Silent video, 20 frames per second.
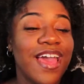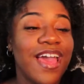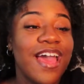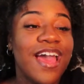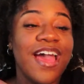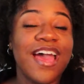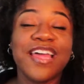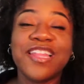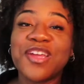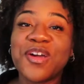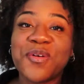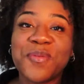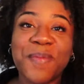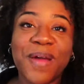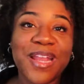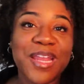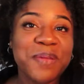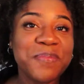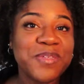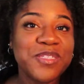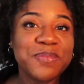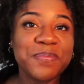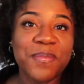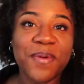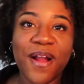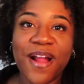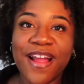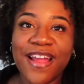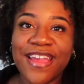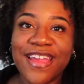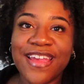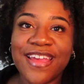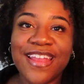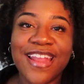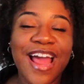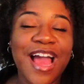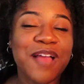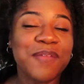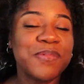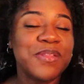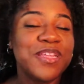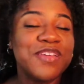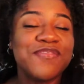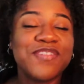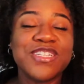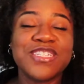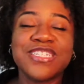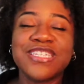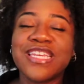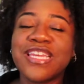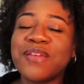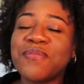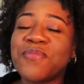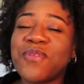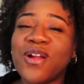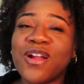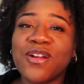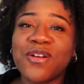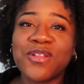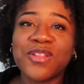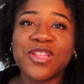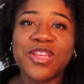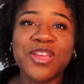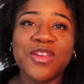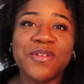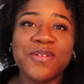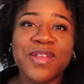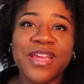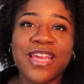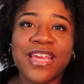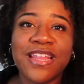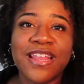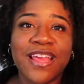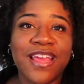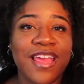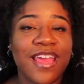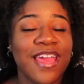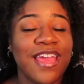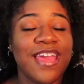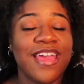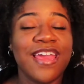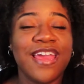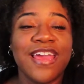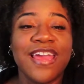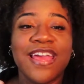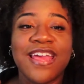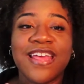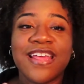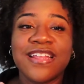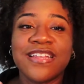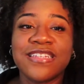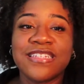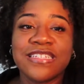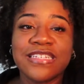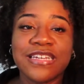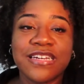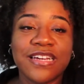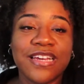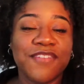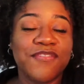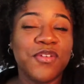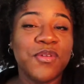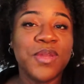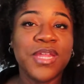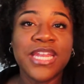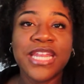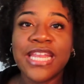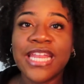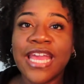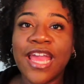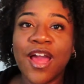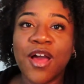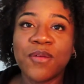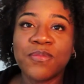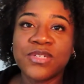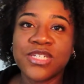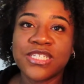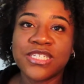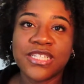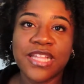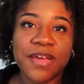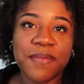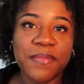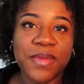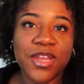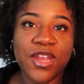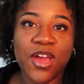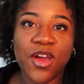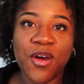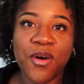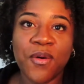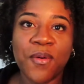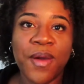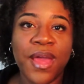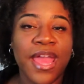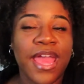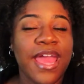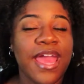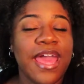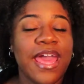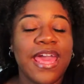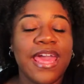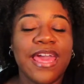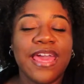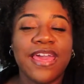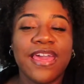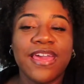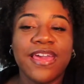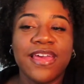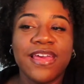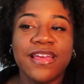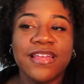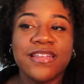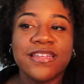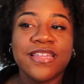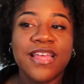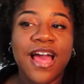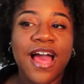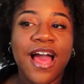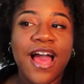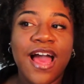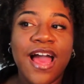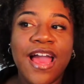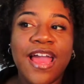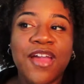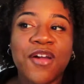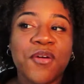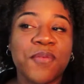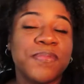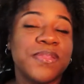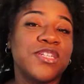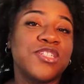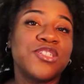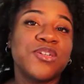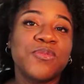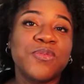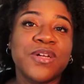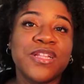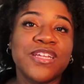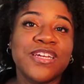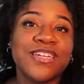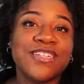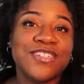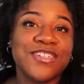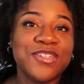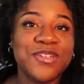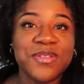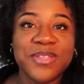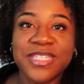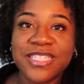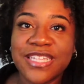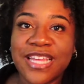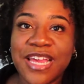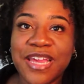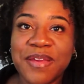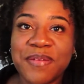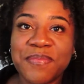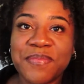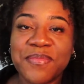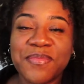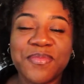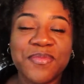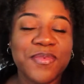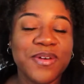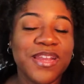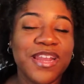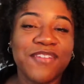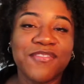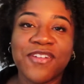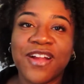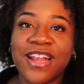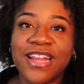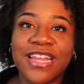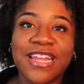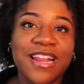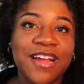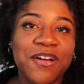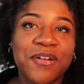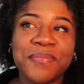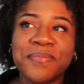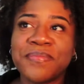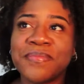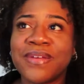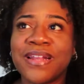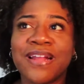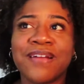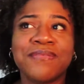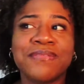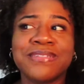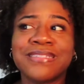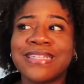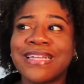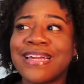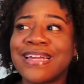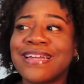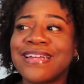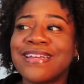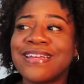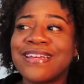hello, my name is Brian. I believe in teamwork on the unit, and if you need any help, just let me know. And I hope that you're willing to do the same whenever I need help. And I was like,